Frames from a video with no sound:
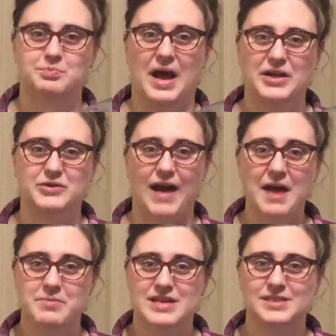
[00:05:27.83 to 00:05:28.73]
I
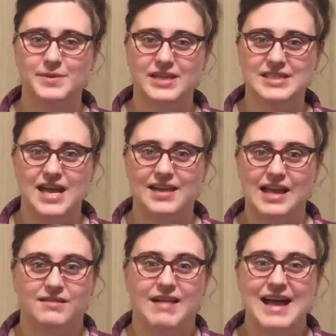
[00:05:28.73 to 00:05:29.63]
grabbed this because I
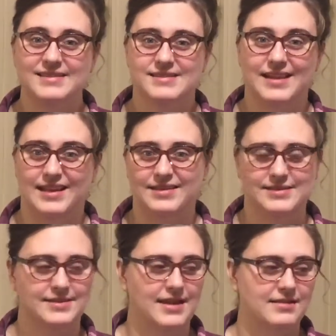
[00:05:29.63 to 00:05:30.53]
like glass
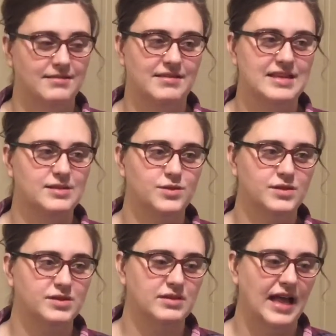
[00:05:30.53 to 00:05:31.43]
things, and this
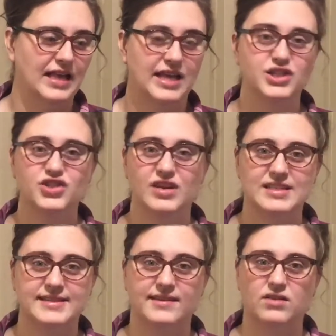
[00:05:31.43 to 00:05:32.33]
was like
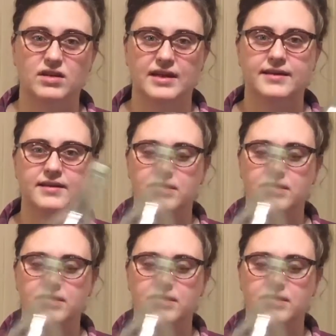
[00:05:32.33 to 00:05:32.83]
interesting looking.